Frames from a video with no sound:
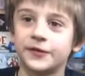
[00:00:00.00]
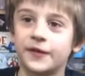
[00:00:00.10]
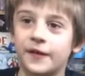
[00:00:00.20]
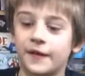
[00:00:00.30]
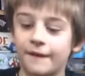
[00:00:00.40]

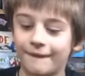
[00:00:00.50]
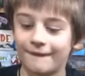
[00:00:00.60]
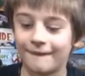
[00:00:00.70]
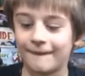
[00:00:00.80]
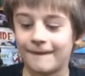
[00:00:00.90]
Welcome to the
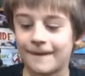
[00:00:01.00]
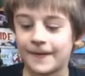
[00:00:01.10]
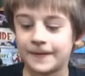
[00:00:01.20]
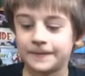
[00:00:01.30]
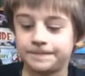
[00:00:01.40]
Game
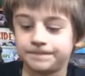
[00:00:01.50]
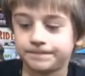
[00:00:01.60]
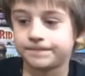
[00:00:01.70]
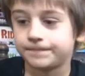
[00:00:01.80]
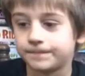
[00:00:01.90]
Academy.
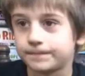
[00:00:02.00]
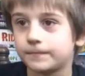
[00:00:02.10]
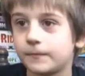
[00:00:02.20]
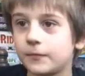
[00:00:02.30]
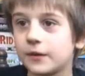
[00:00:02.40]
My
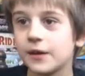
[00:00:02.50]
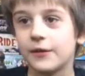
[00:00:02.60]
name's Mark.